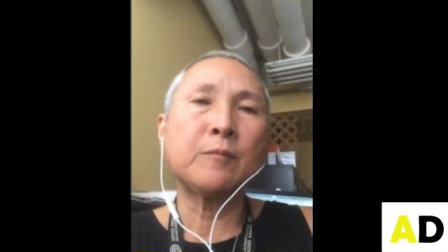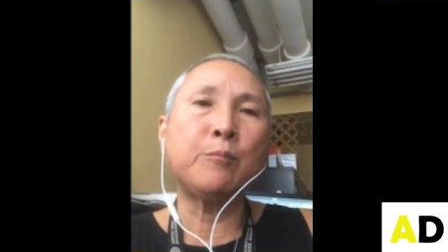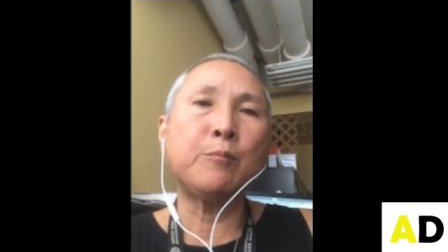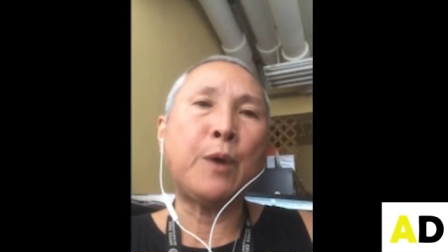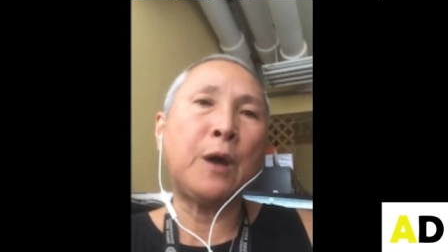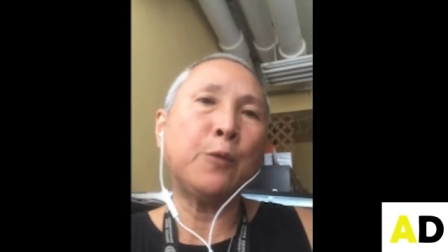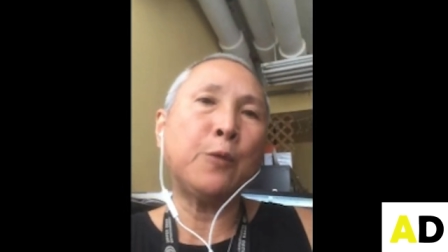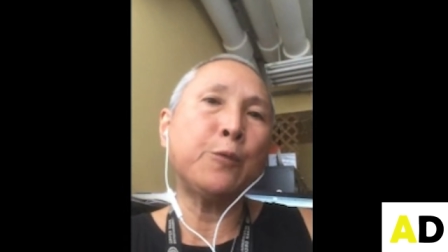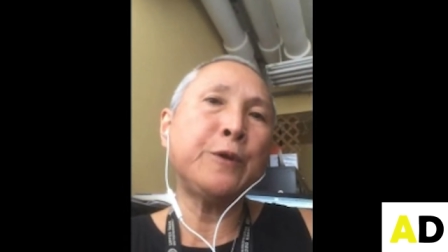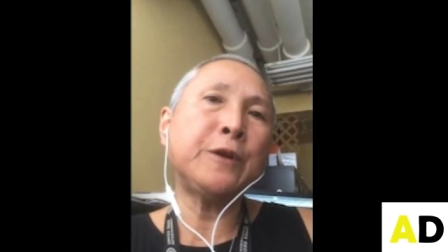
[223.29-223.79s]

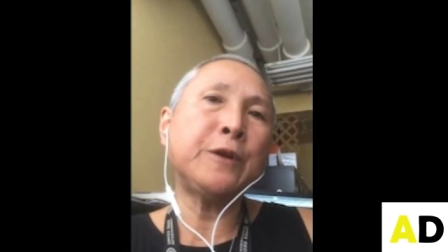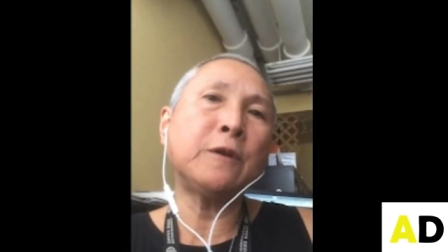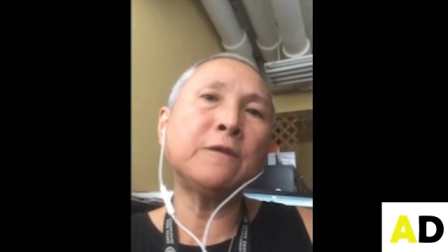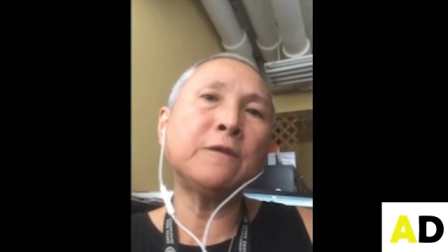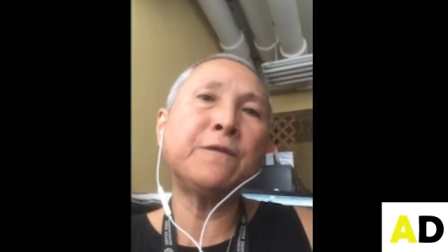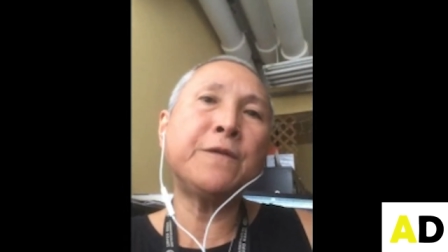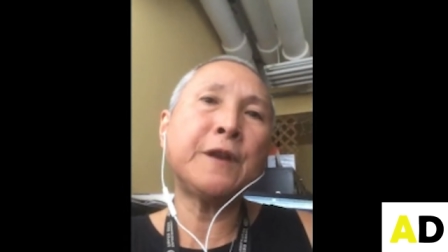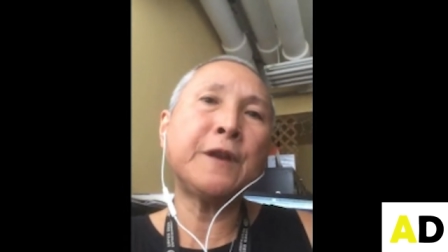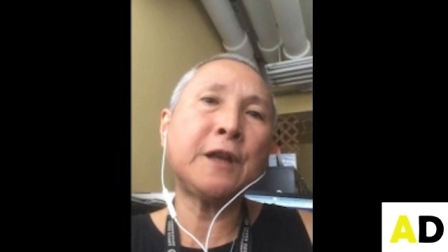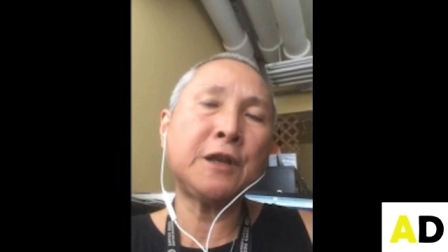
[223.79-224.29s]
but we
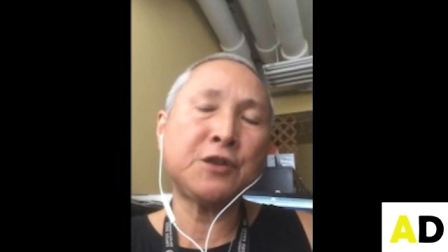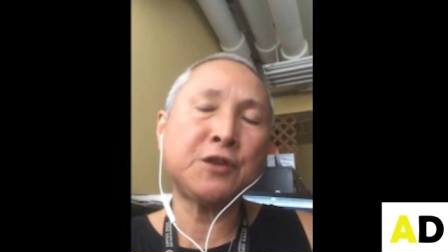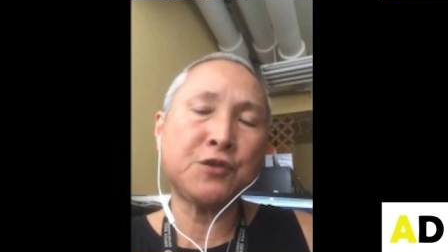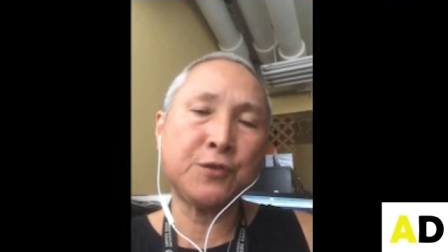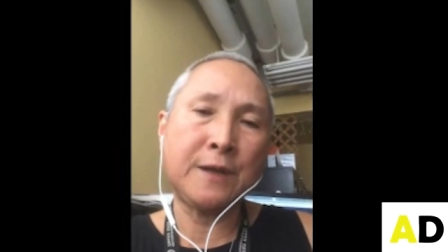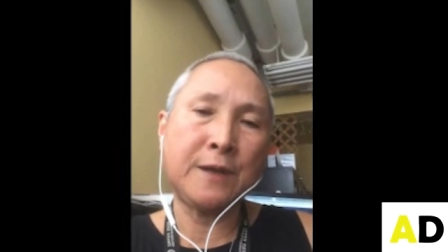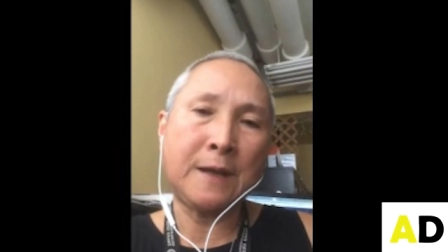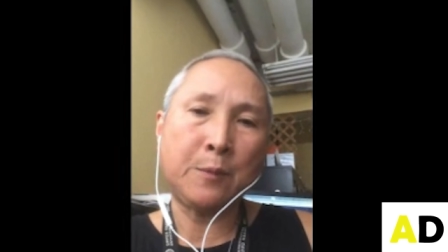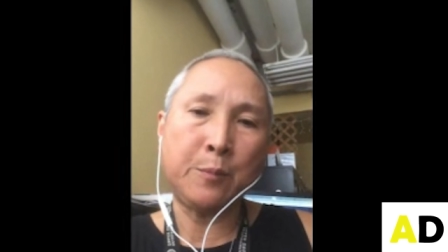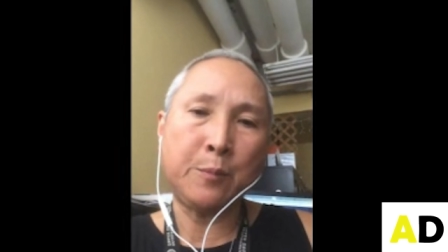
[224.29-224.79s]
don't fit
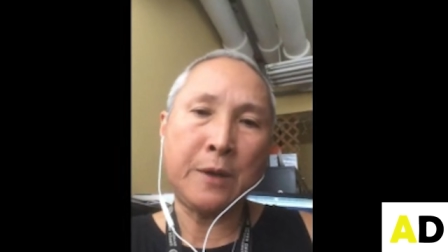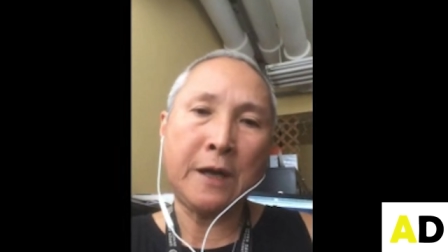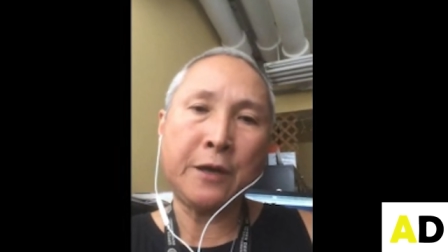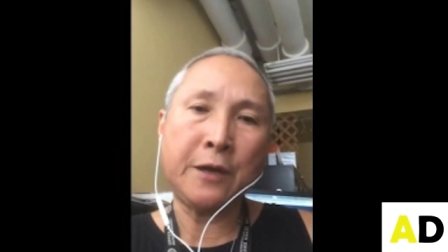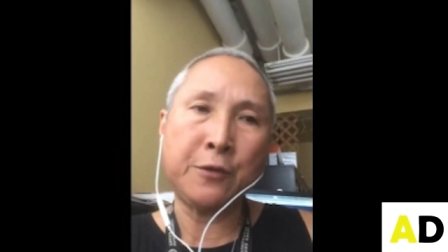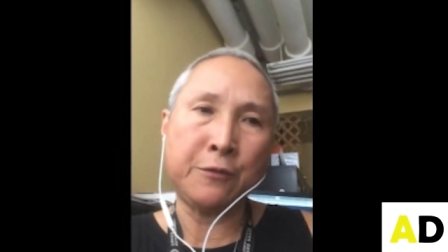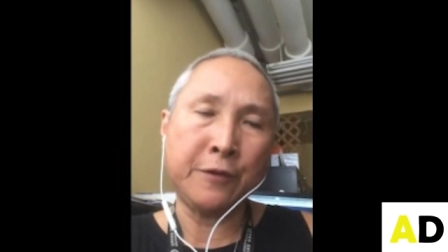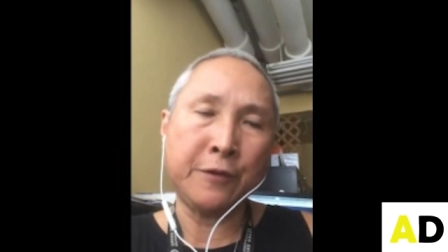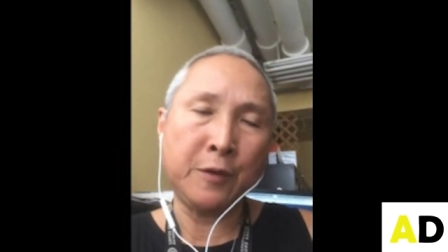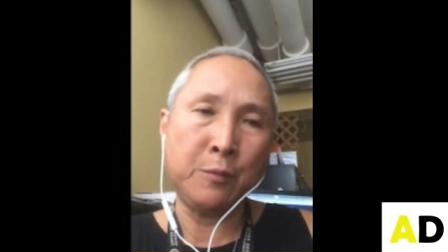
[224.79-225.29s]
into that
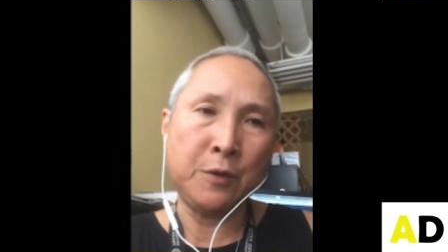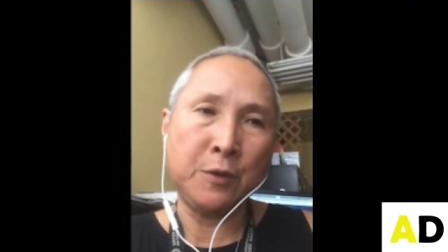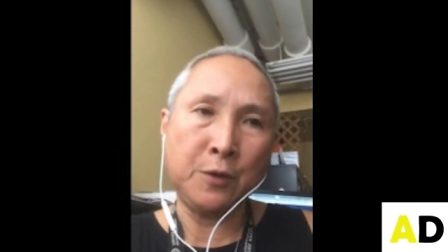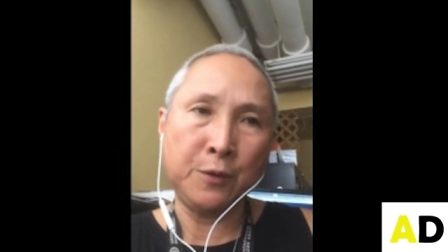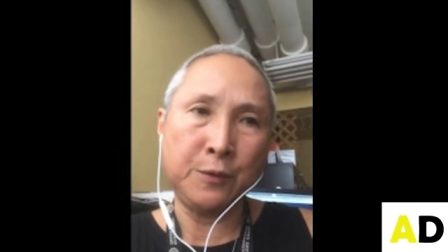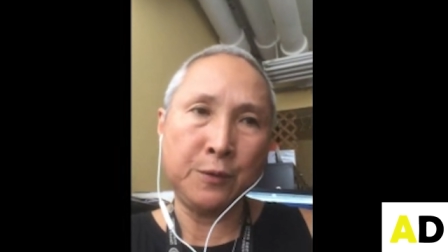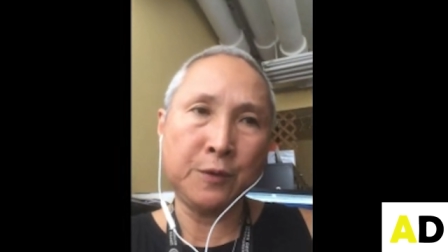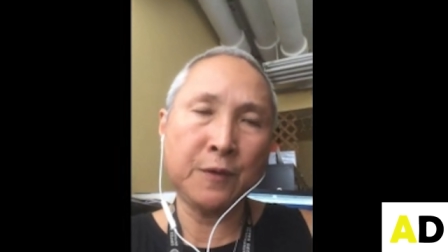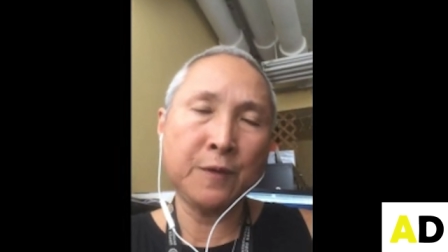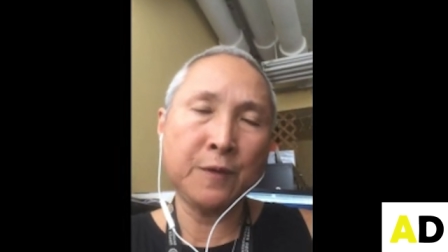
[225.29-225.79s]
binary
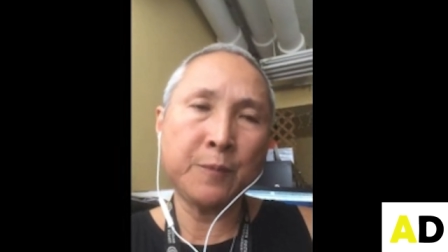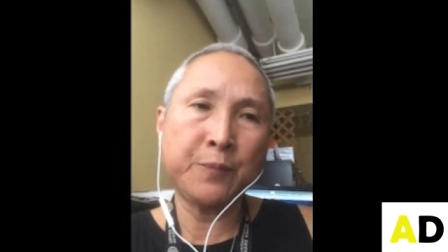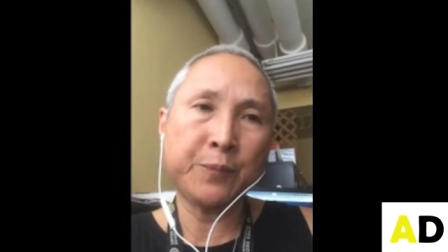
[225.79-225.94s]
mode.